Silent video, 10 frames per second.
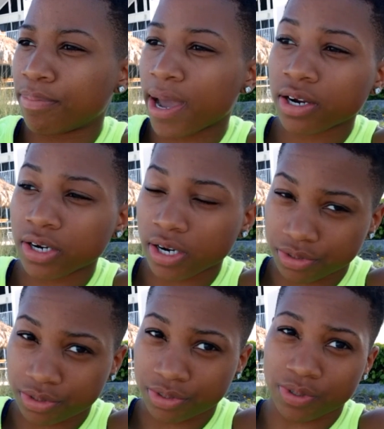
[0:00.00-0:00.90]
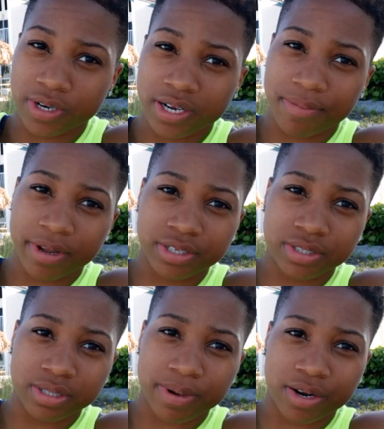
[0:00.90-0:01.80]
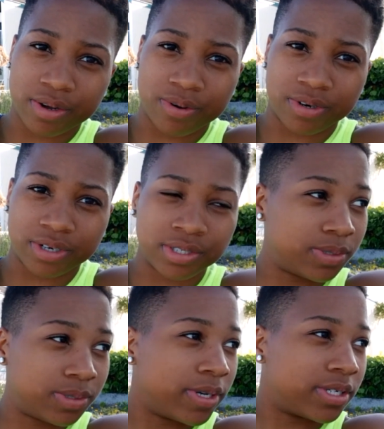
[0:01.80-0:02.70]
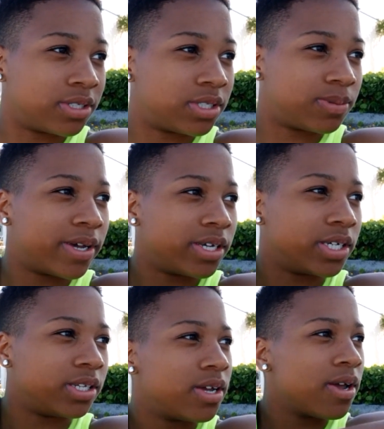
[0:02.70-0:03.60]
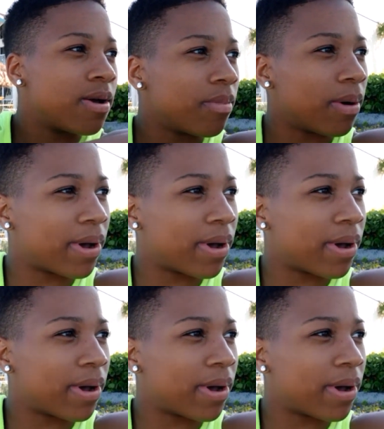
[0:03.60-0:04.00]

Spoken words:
background story, I'm answering them out of order because this makes sense in my head. My